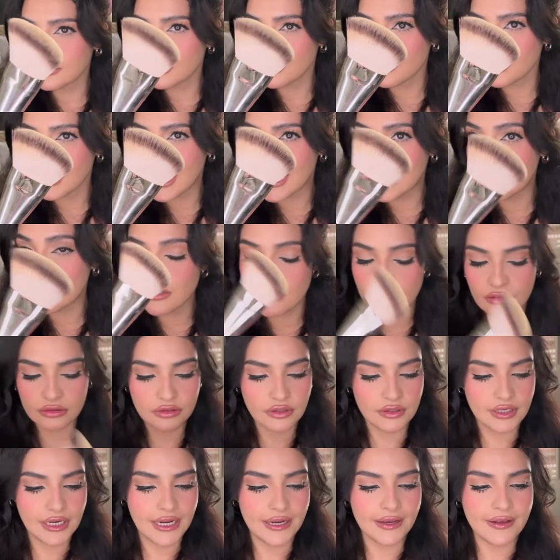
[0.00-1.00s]
they're angled,
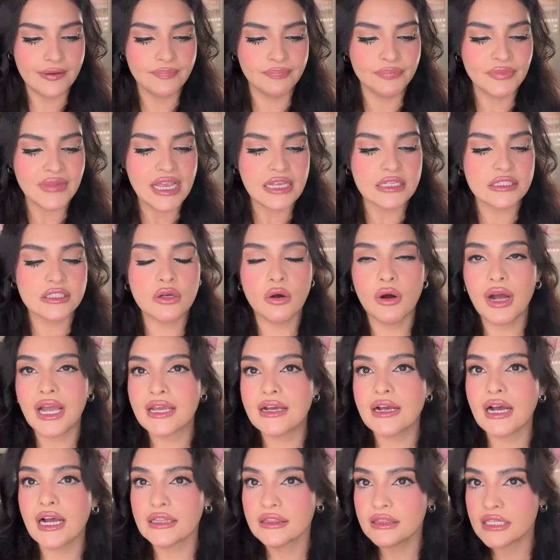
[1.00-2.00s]
okay? So
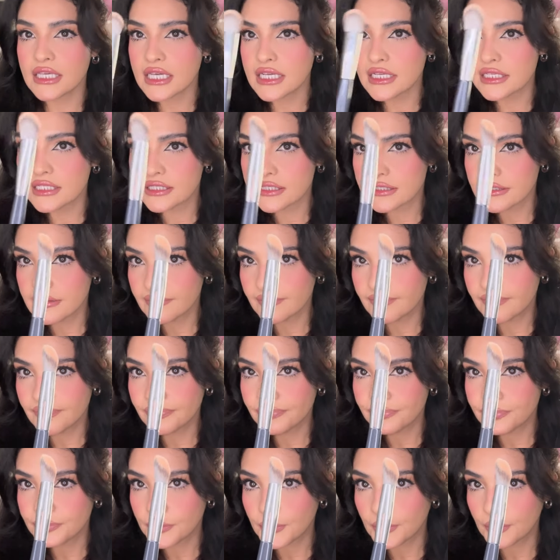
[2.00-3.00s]
I got these,
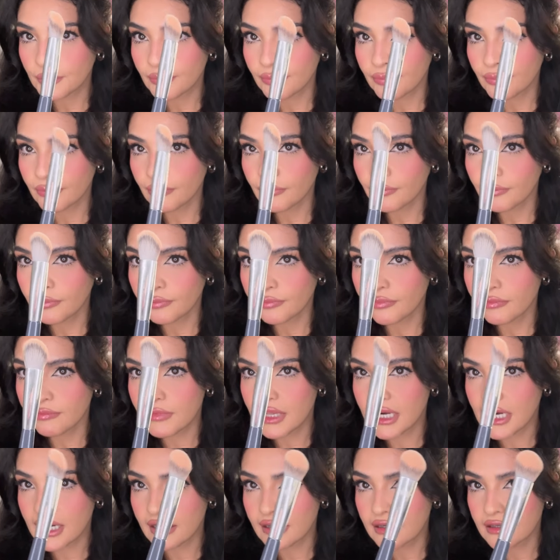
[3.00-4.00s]

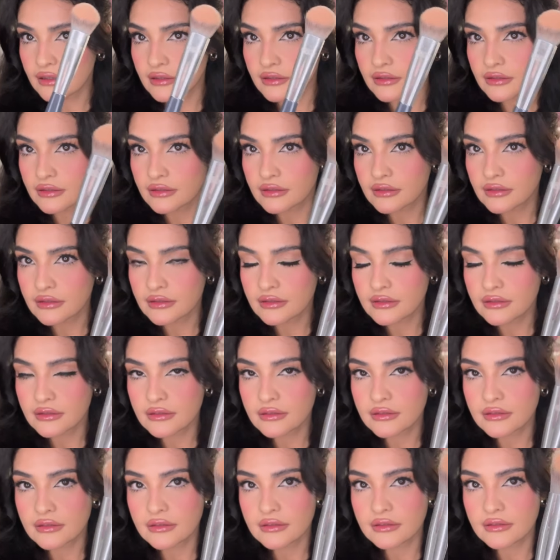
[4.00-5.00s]
mira.
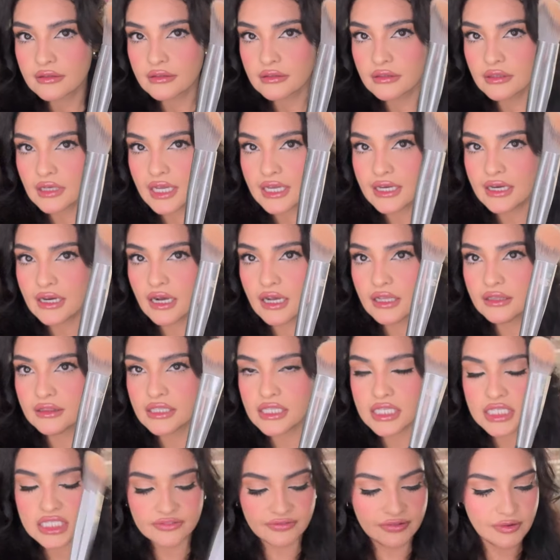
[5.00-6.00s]
I got
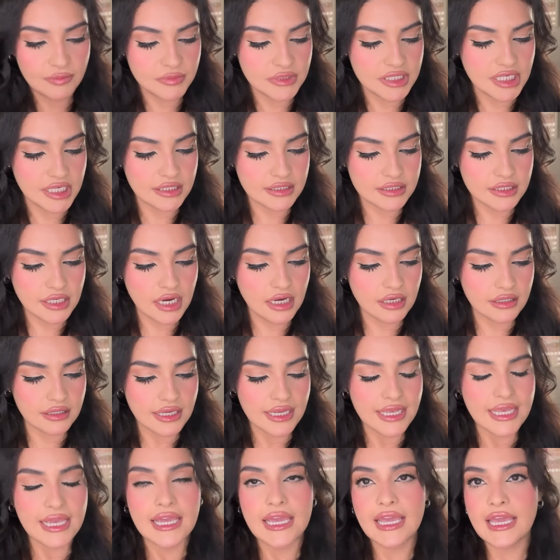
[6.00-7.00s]
these from
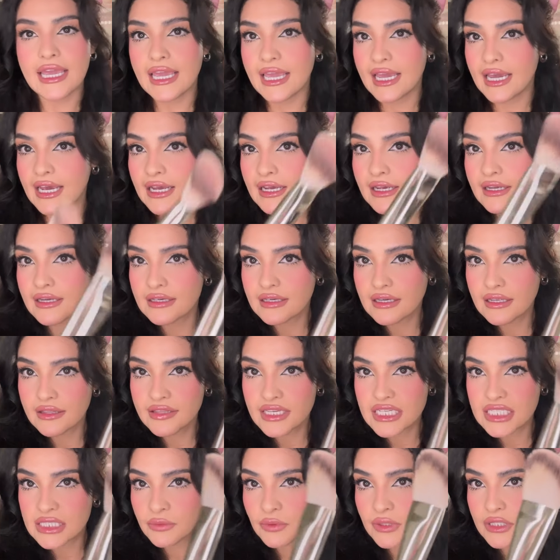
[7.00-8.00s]
TikTok, and
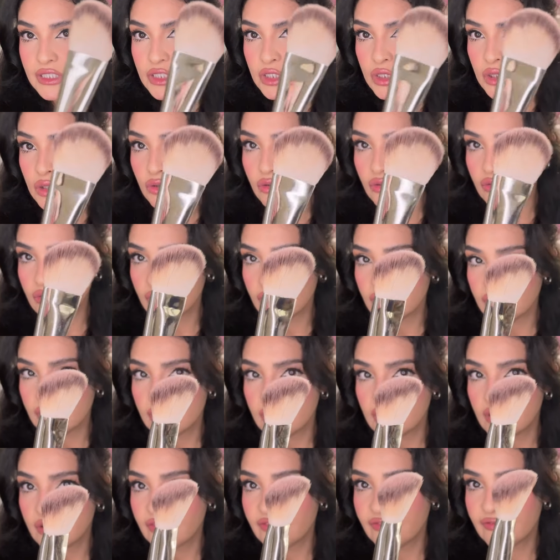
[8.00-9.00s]
this one too
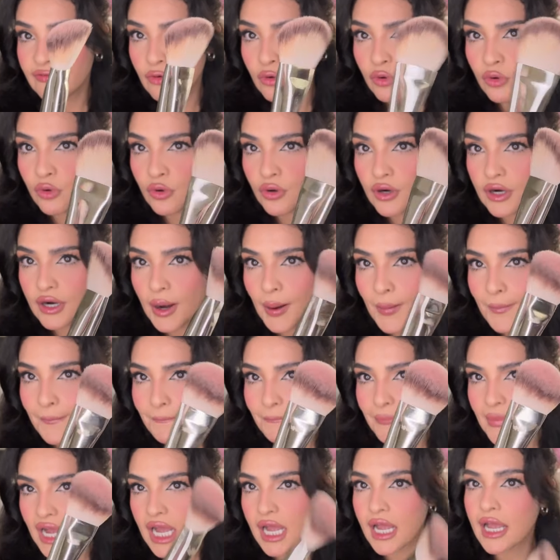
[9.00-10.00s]
for
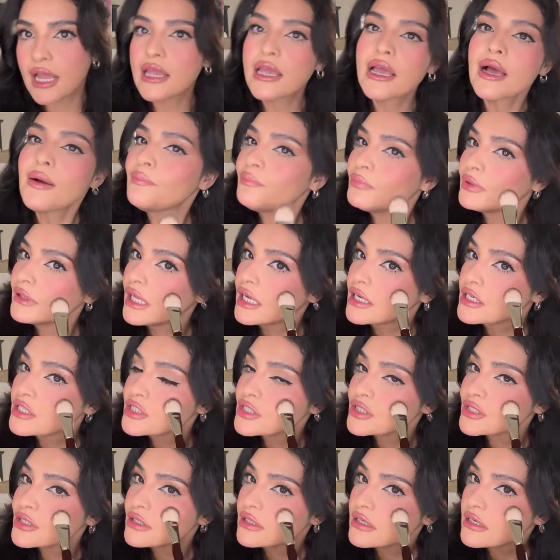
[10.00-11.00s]
my
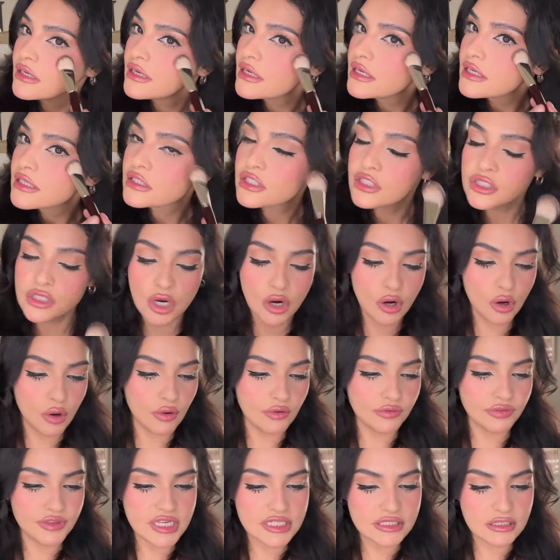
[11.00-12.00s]
blush.
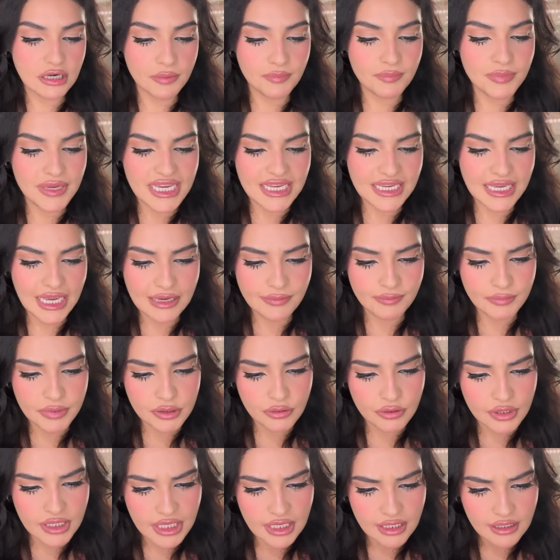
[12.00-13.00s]
So these are BK
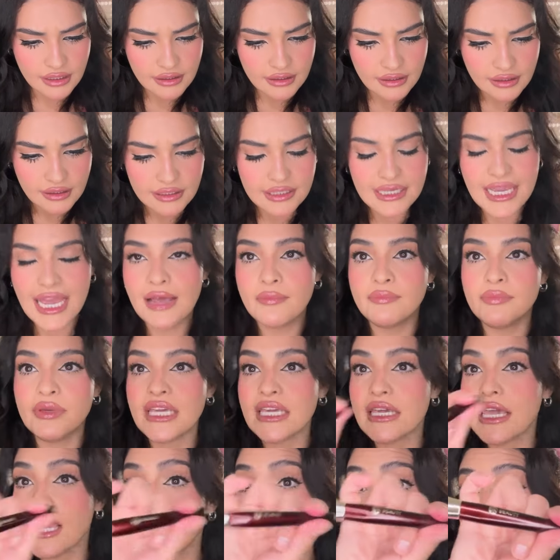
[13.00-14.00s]
Beauty. Yeah,
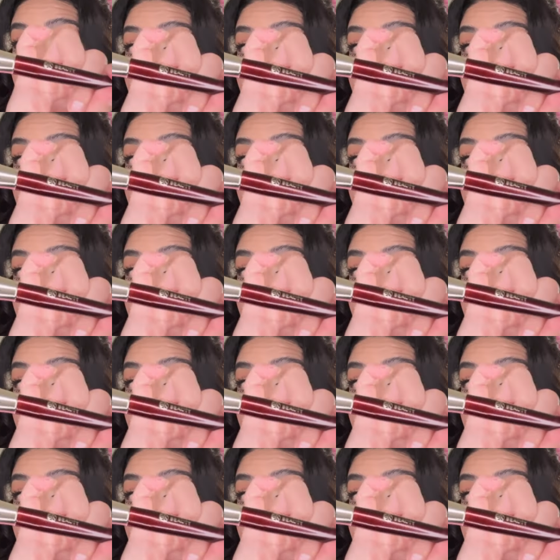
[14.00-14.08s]
BK